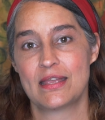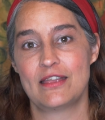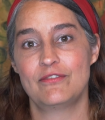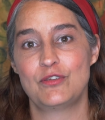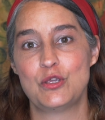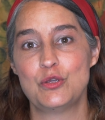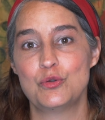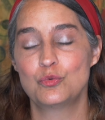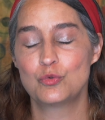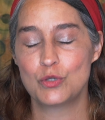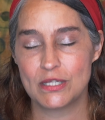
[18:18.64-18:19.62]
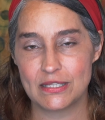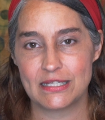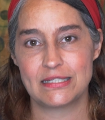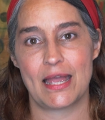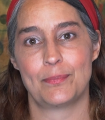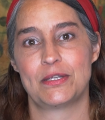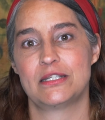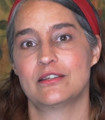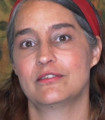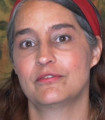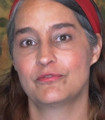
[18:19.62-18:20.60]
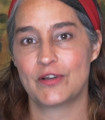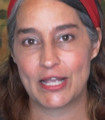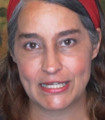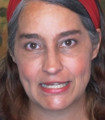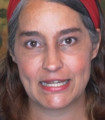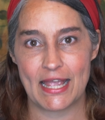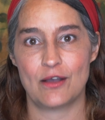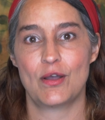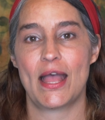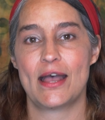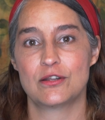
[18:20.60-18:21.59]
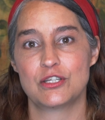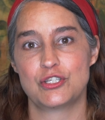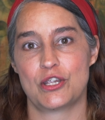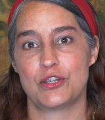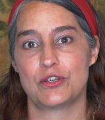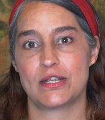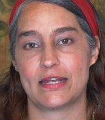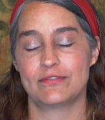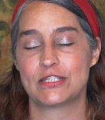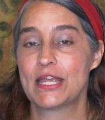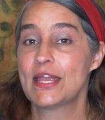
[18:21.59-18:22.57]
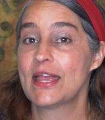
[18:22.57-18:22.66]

if you really tap into finding out how to share your gift